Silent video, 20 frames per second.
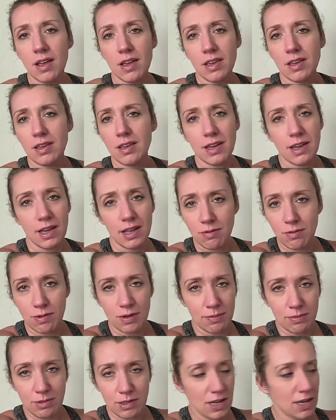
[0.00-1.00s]
You get what
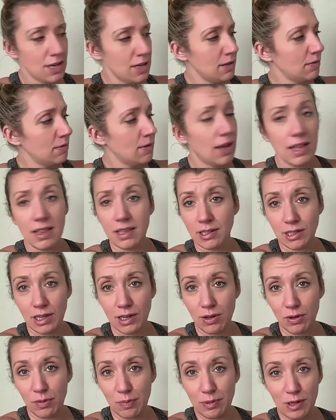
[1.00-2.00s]
I'm saying. At least I
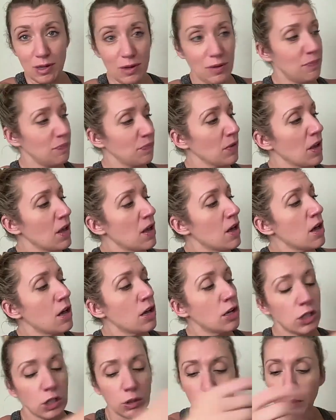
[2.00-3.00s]
hope so.
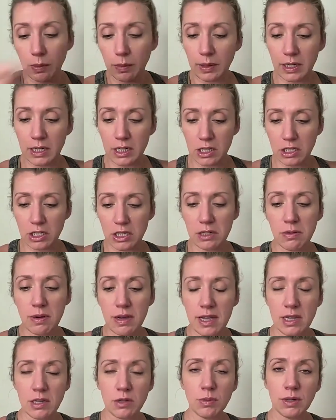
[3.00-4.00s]
So what we're going to do
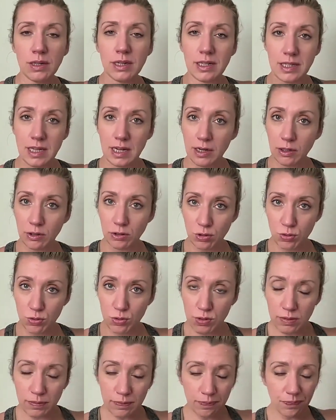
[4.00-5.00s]
is we're going to take our
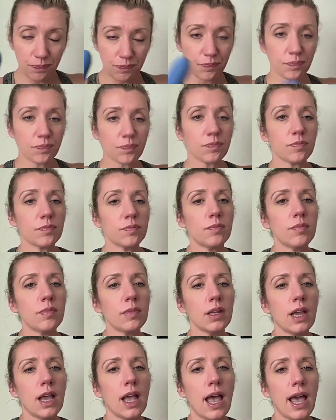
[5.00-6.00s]
tool,
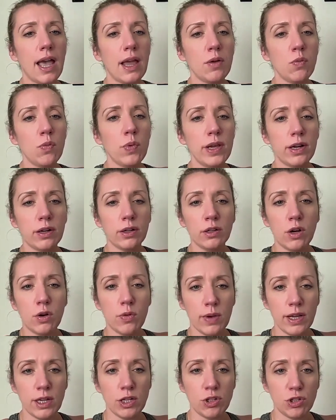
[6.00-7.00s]
and
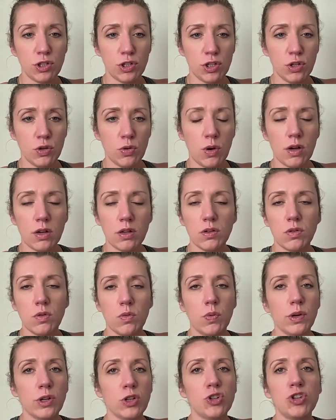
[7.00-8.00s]

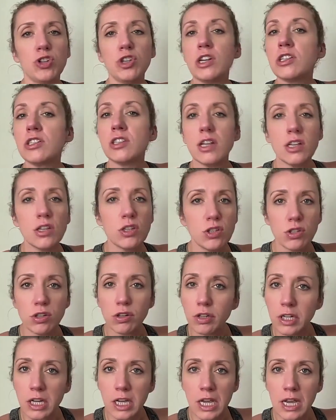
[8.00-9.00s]
we're just
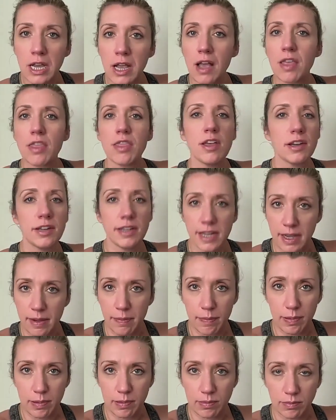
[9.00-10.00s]
inserting the
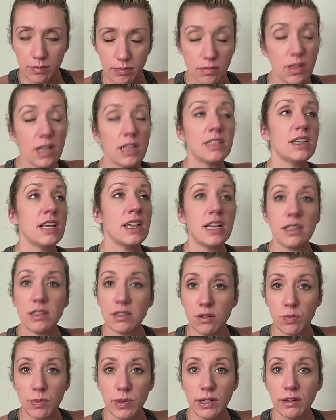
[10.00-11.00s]
tip. That's it.
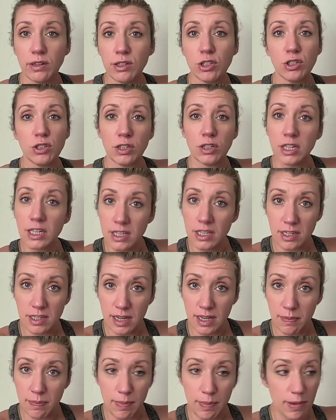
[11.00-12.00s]
We are inserting the
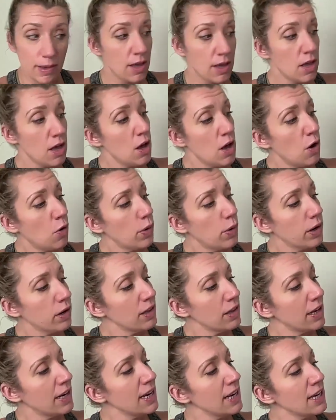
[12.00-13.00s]
tip. We're
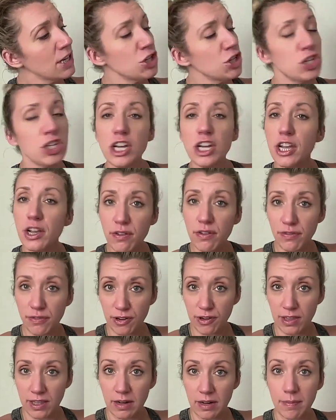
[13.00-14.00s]
letting it chill for
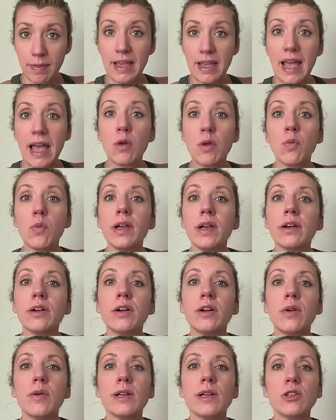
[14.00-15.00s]
a little bit, and we are
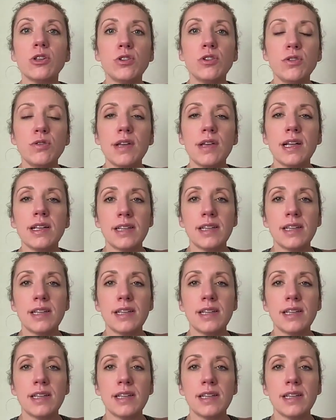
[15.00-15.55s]
going to do that